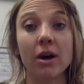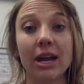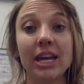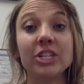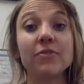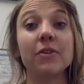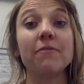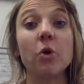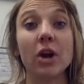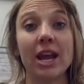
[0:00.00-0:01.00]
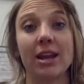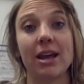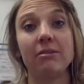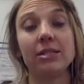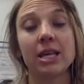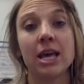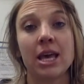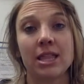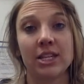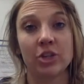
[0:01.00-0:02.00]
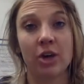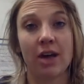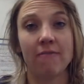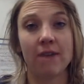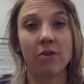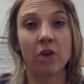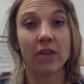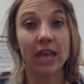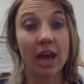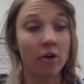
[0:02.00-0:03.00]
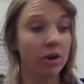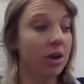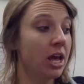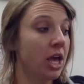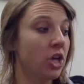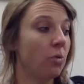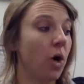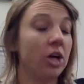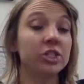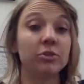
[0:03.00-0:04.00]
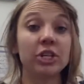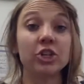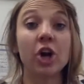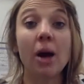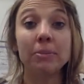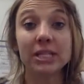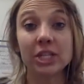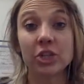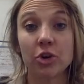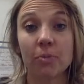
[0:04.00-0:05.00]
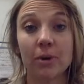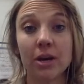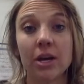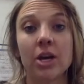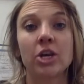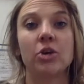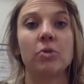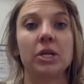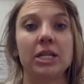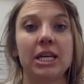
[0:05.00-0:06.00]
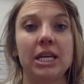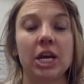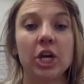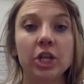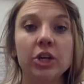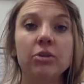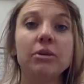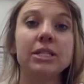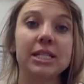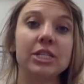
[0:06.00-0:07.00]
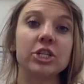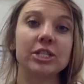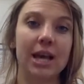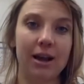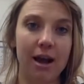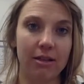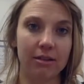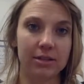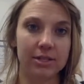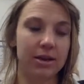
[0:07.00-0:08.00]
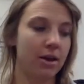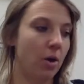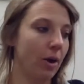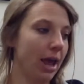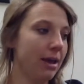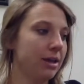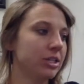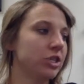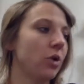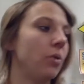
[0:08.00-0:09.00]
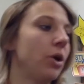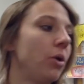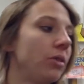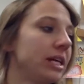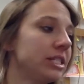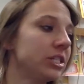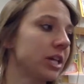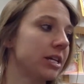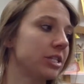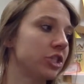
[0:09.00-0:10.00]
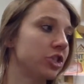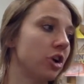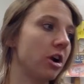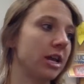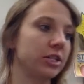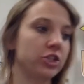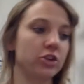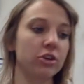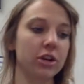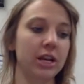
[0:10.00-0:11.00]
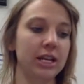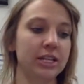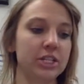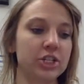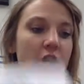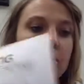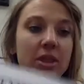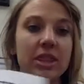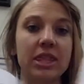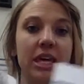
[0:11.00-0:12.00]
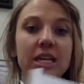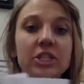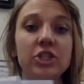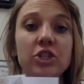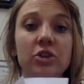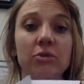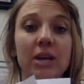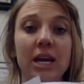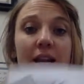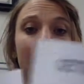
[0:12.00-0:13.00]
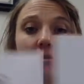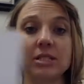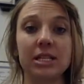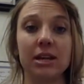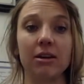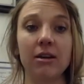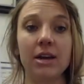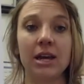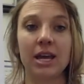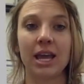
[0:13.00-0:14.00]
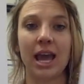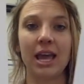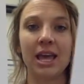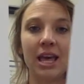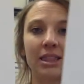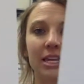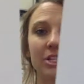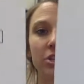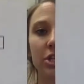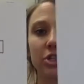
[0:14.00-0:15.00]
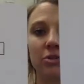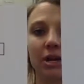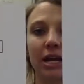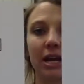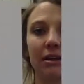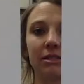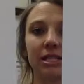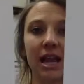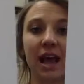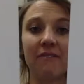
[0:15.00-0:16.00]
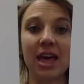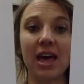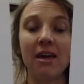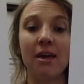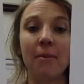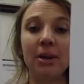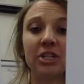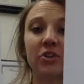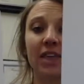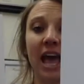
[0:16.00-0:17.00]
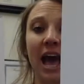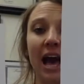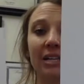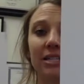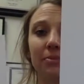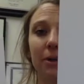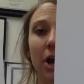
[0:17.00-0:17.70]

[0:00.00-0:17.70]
each of the 4 handouts that you'll have found on the counter. You will also need your composition notebook. You will need glue, scissors, and colors. Okay, so let's get started. So you're going to need to start with these 2 handouts here. Okay, these are the 2 handouts that have the picture of the hat, but